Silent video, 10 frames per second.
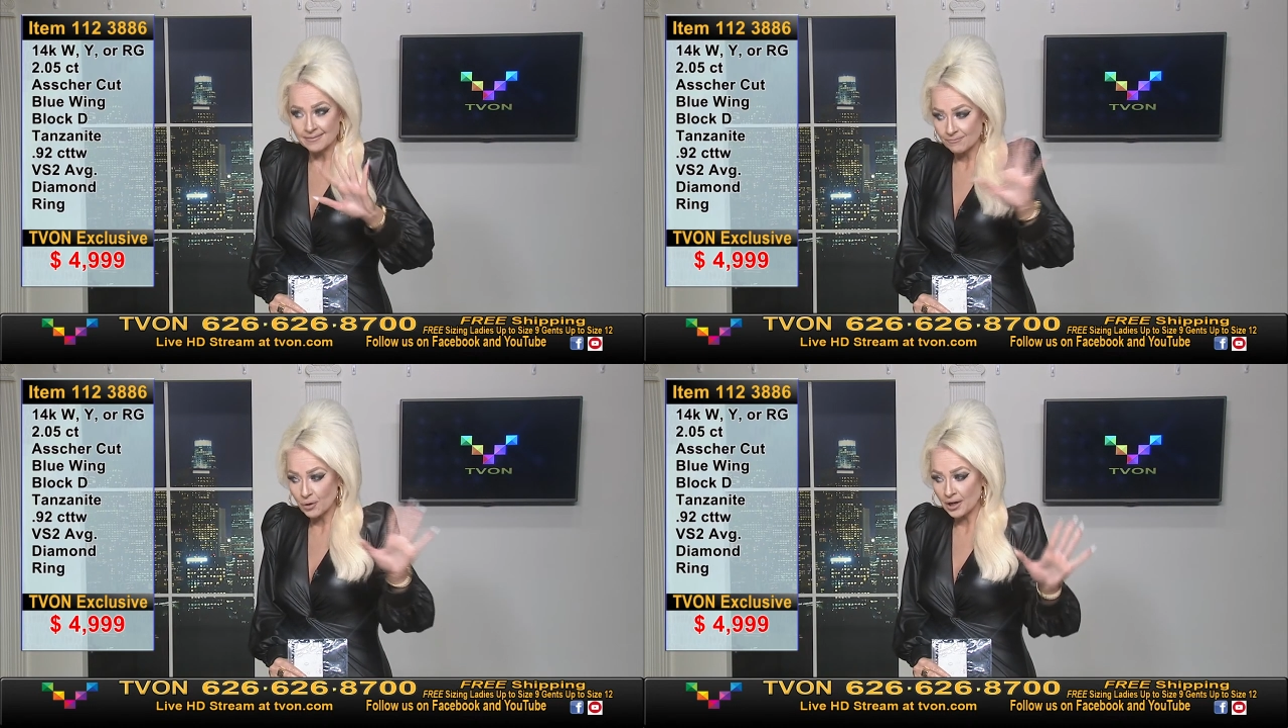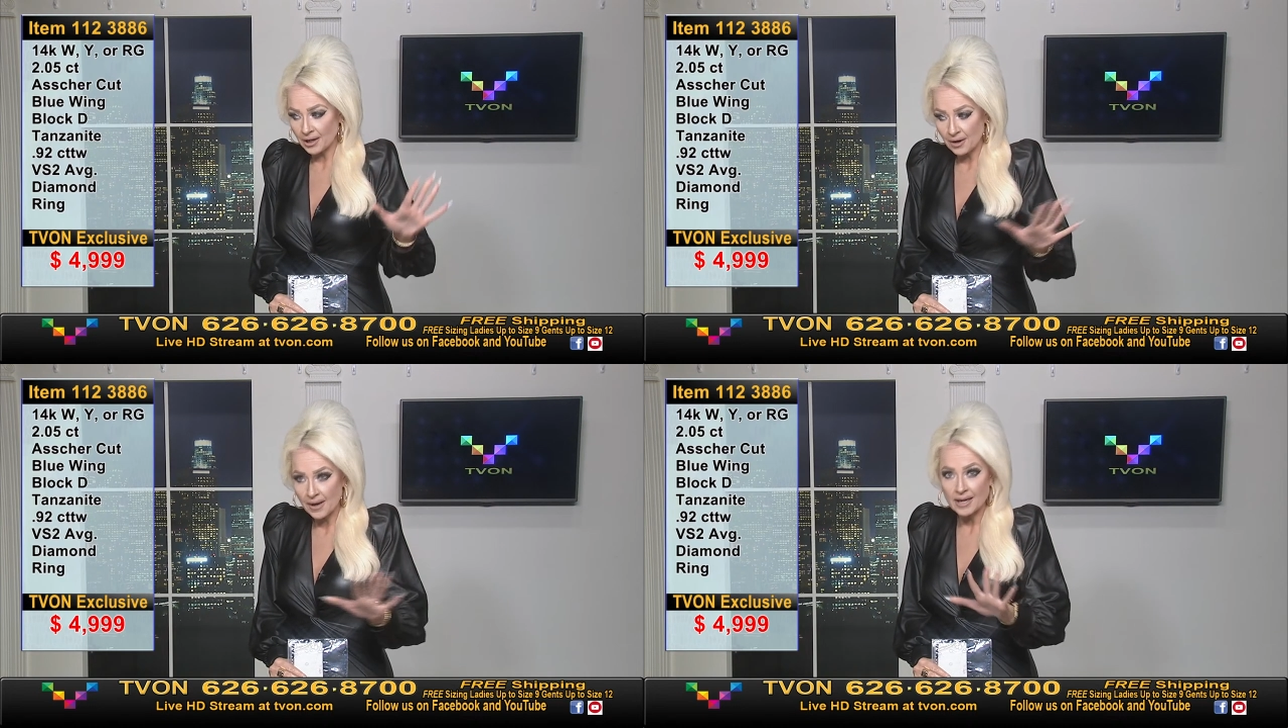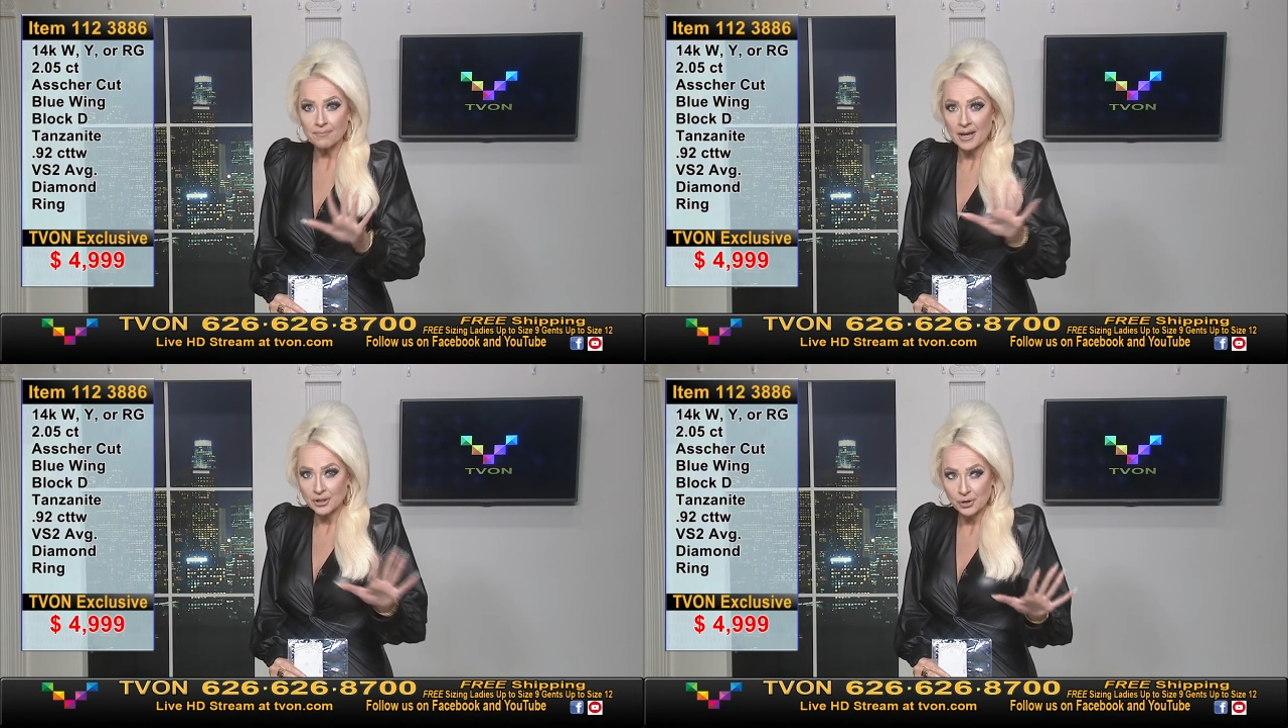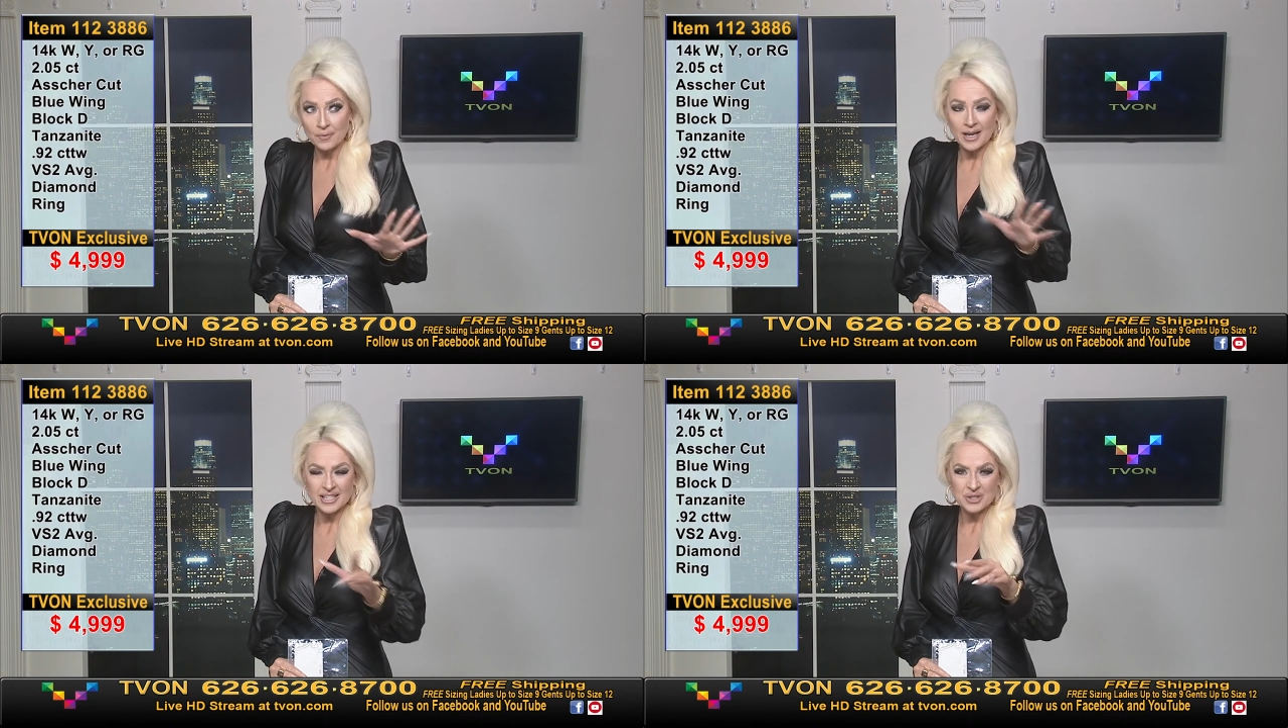we're going to go ahead and make sure we
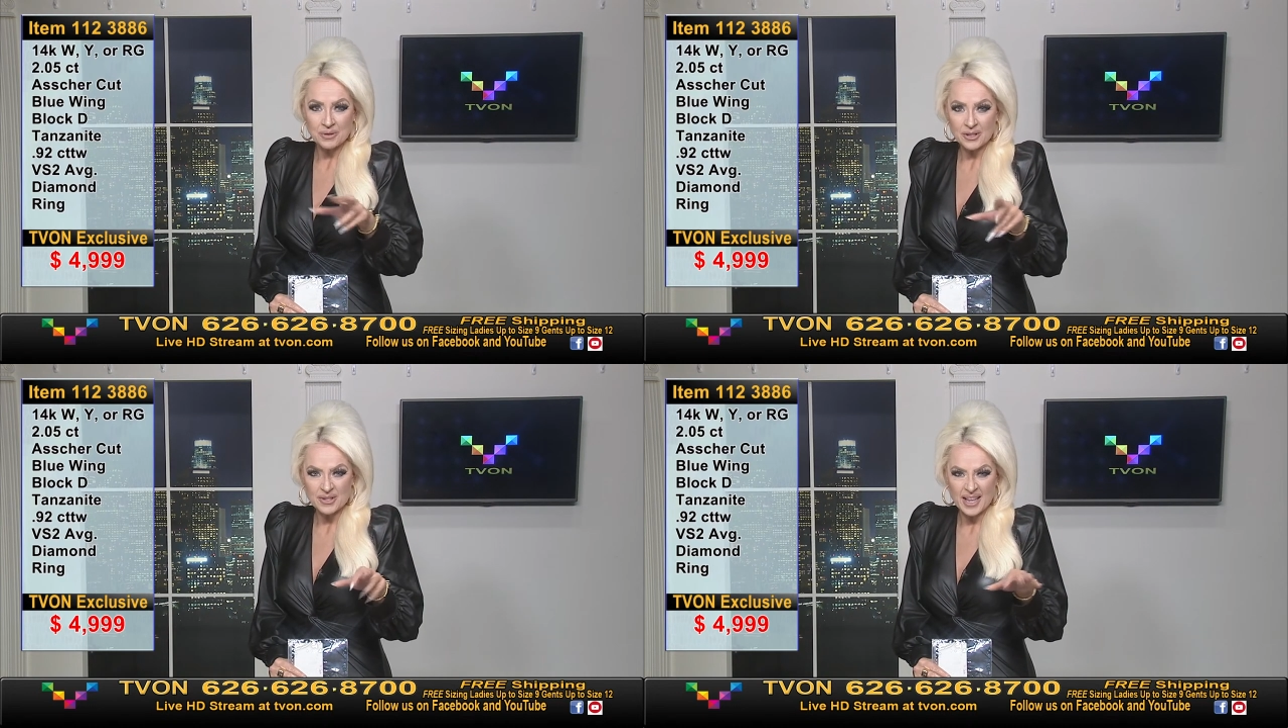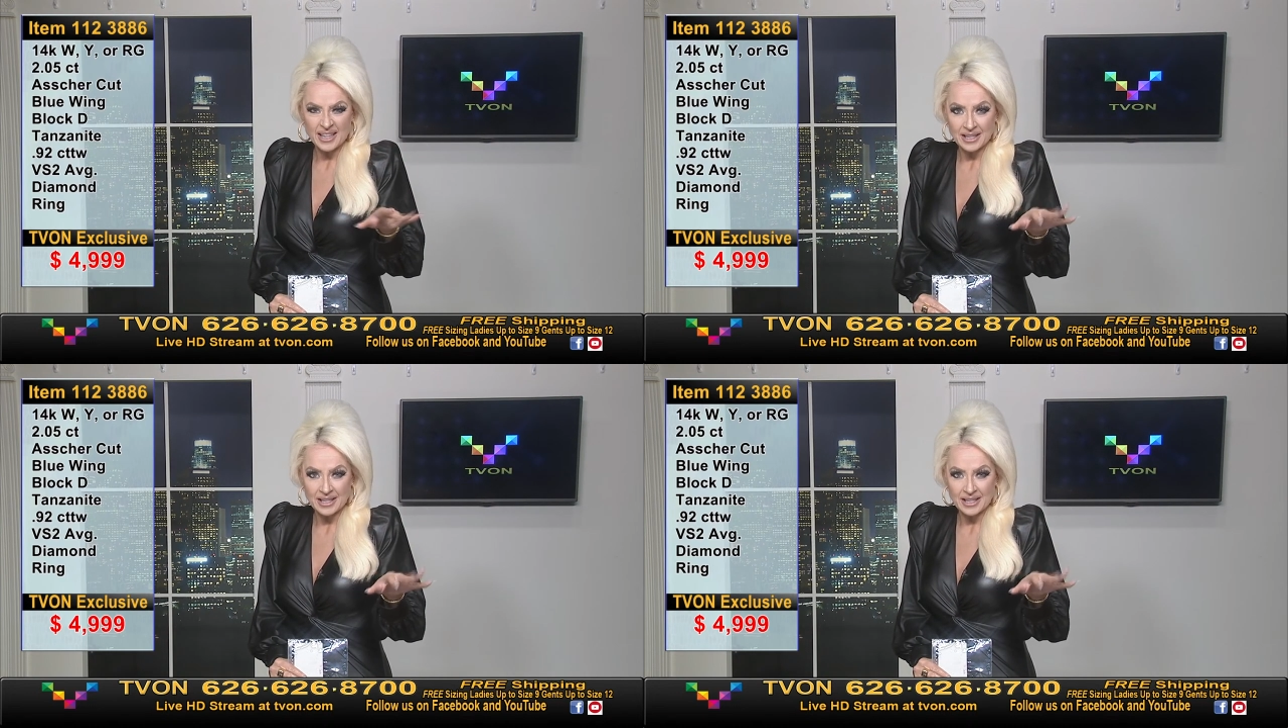had to do a little thing in the